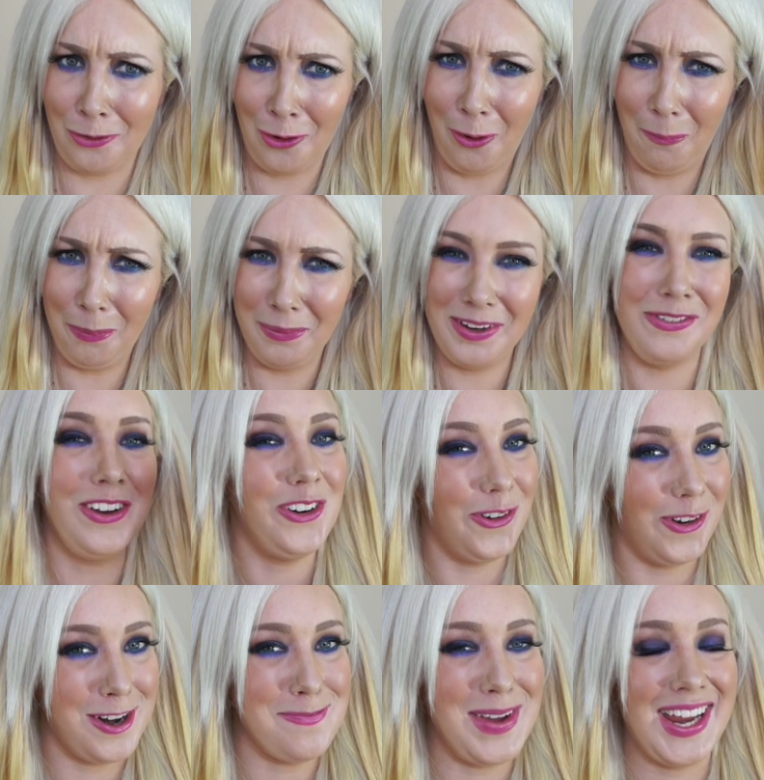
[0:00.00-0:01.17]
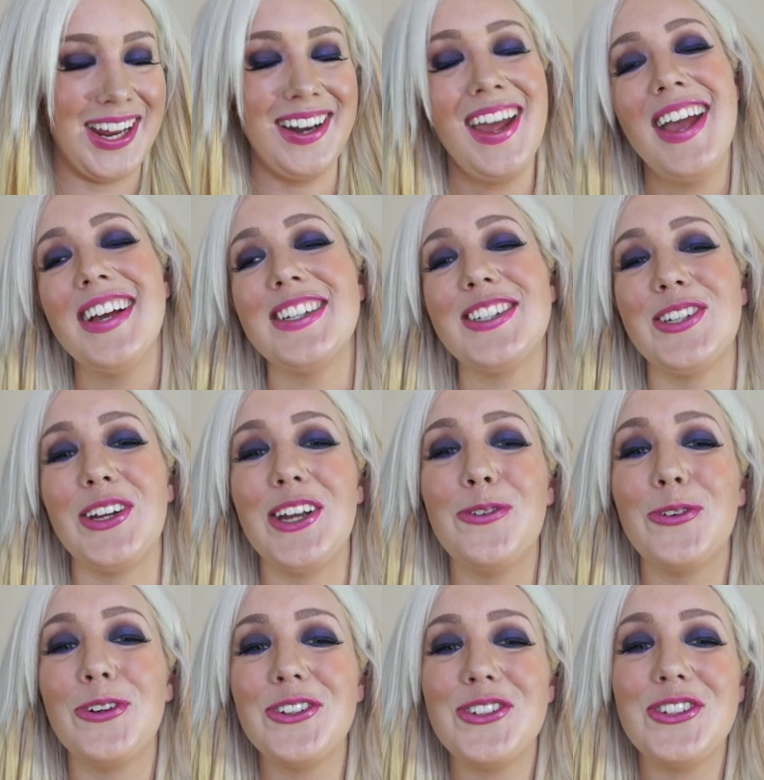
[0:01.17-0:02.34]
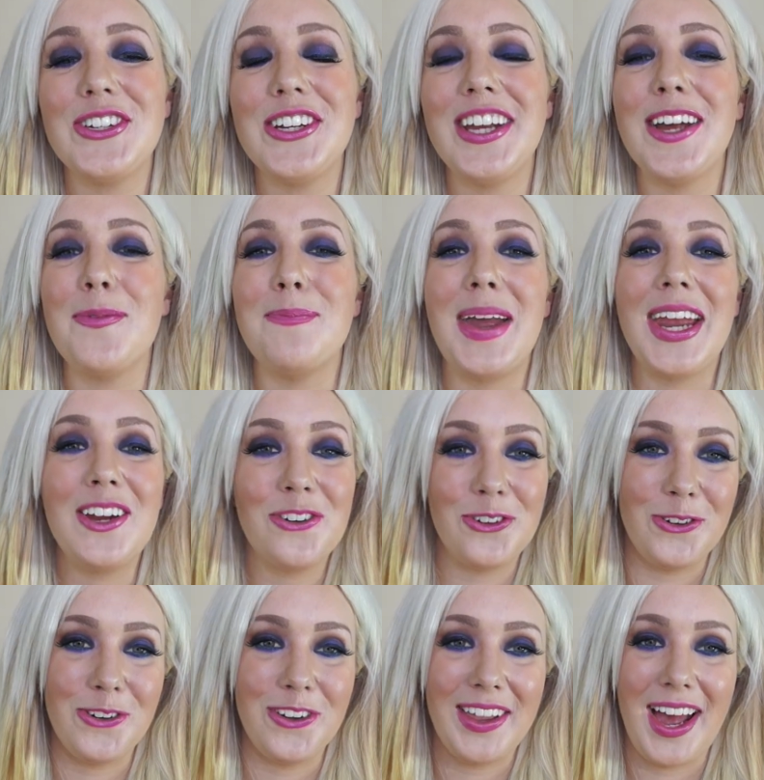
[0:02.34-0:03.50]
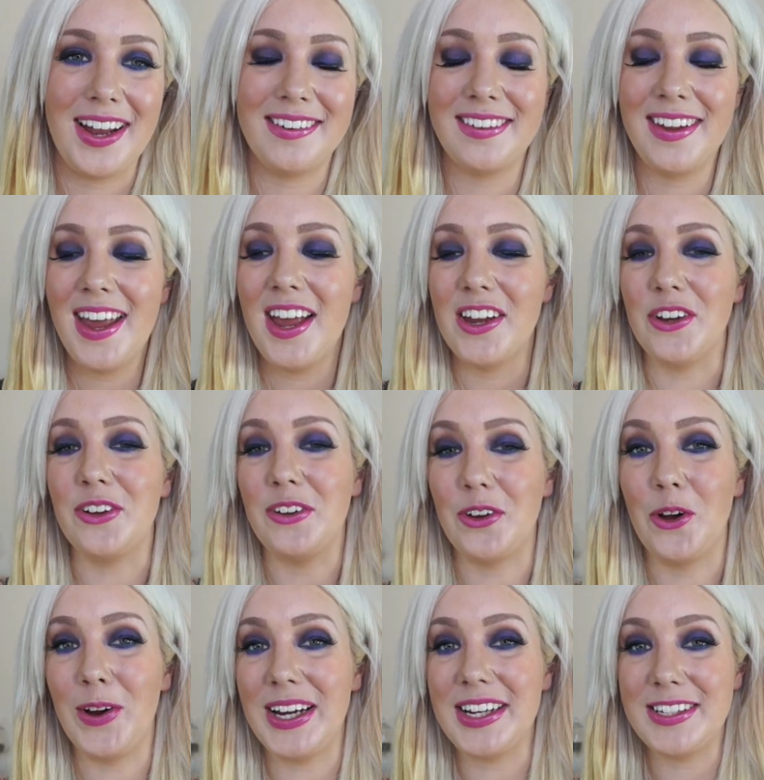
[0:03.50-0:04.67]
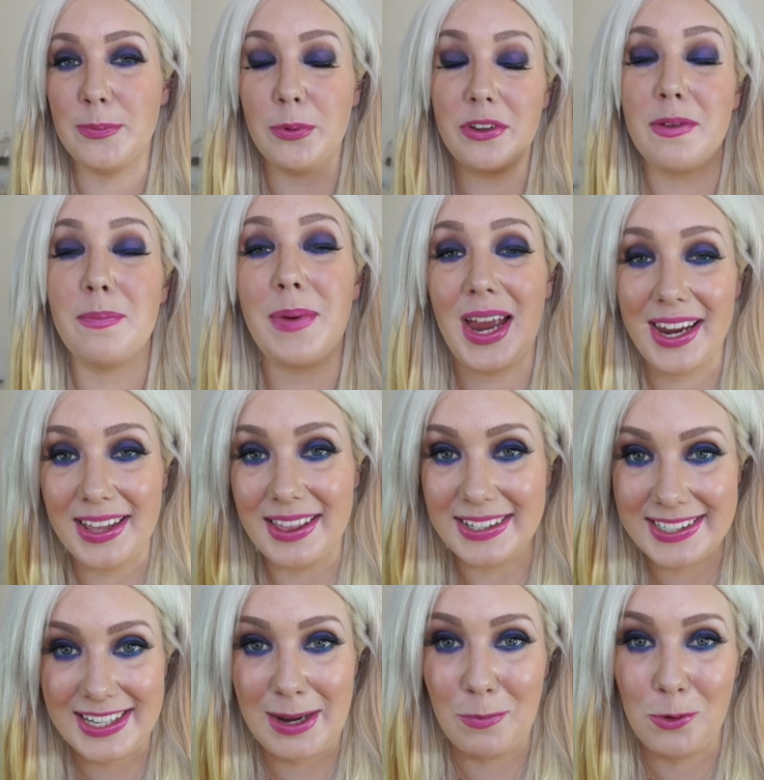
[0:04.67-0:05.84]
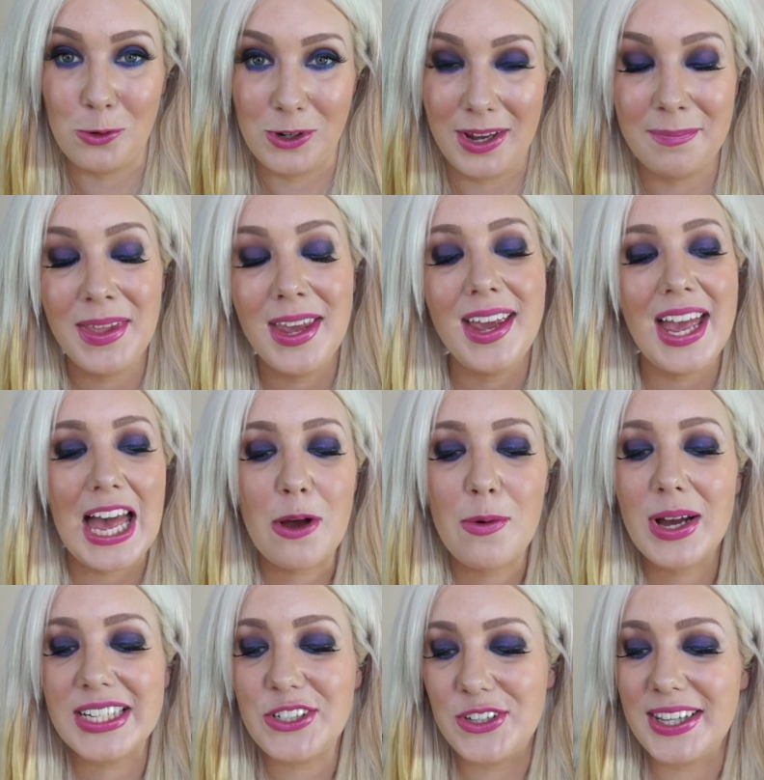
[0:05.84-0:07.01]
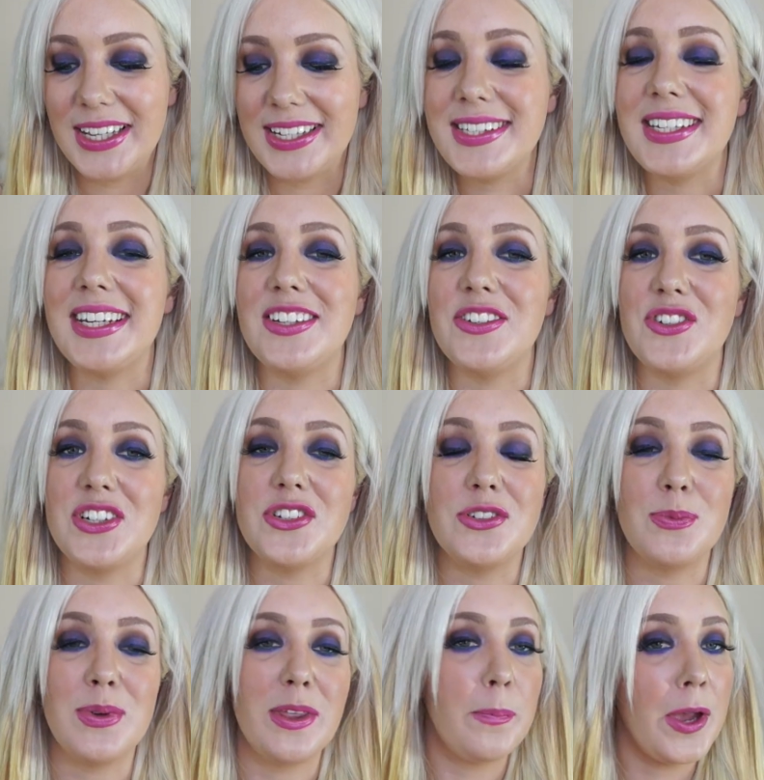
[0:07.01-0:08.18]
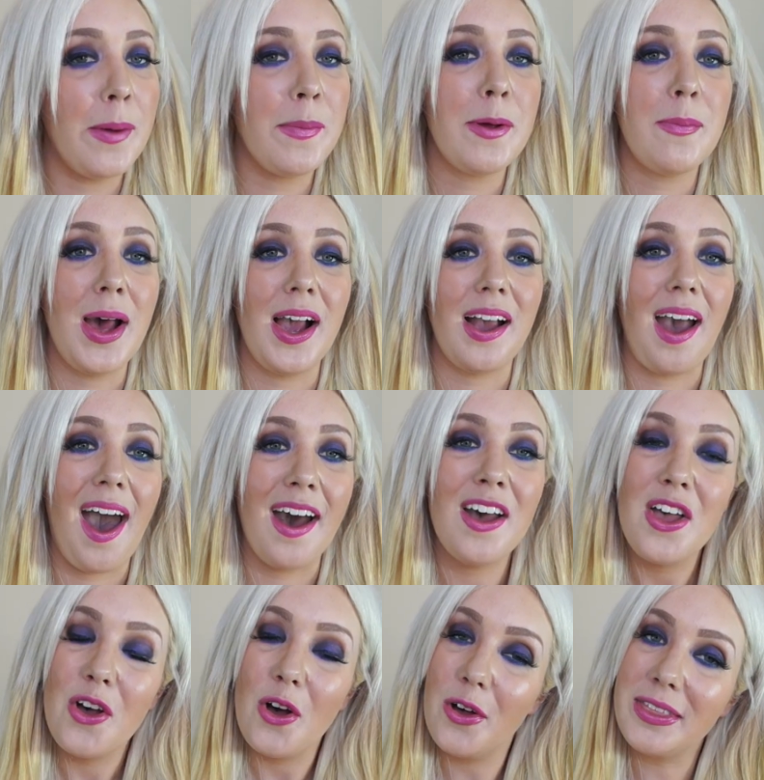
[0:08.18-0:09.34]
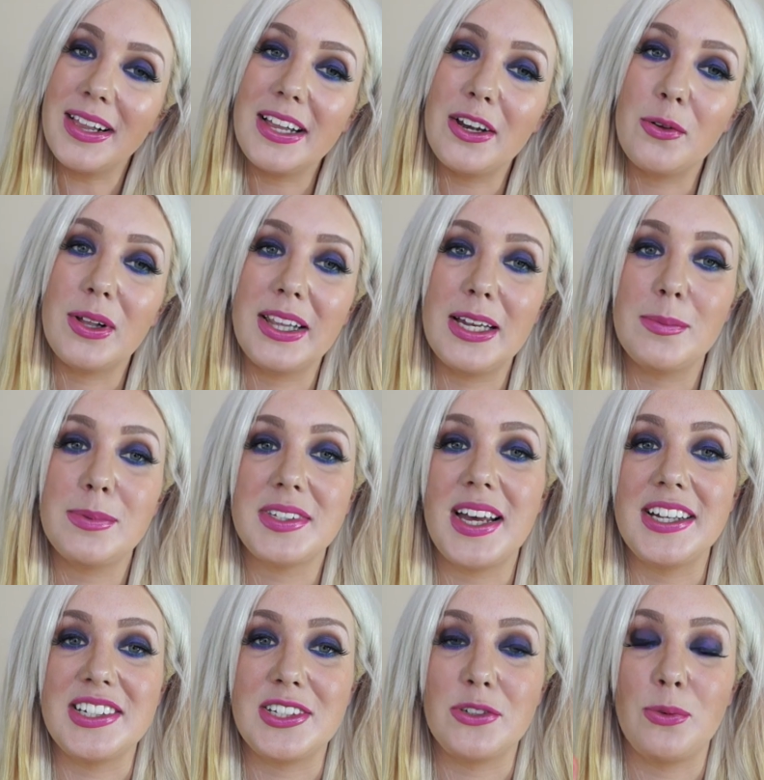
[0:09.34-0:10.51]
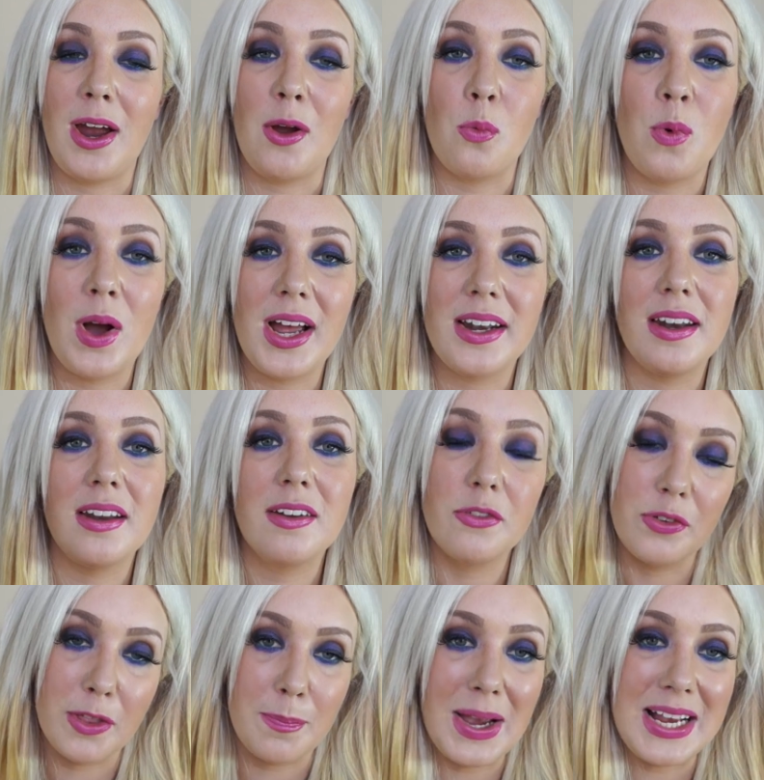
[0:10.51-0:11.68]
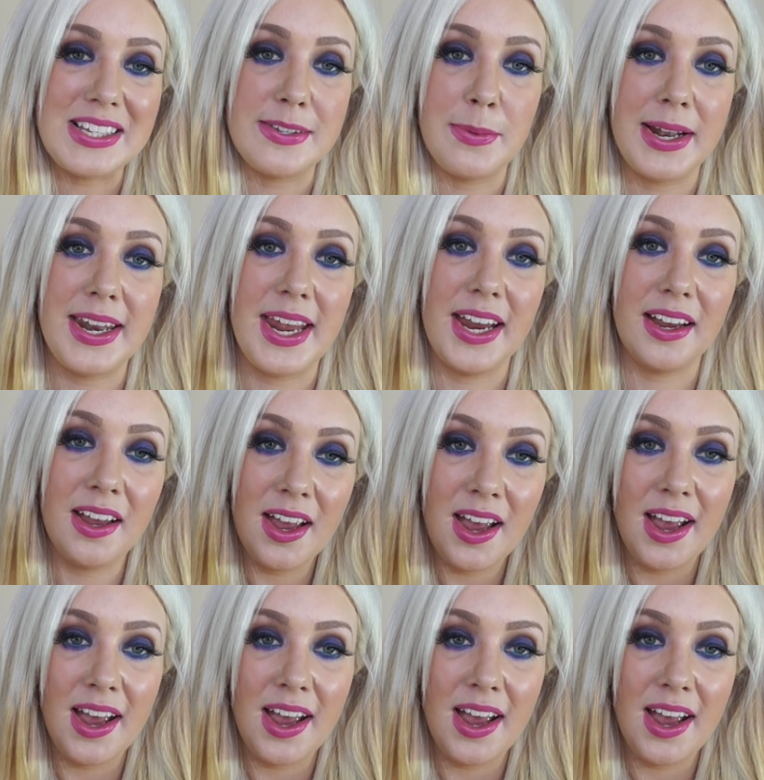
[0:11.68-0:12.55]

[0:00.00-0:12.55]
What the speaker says: top, if you know what I mean. So you want to make sure that you're going to put them back in the same order. How I do this is just with a permanent marker on the little clips. I just write 1 for the base of my neck,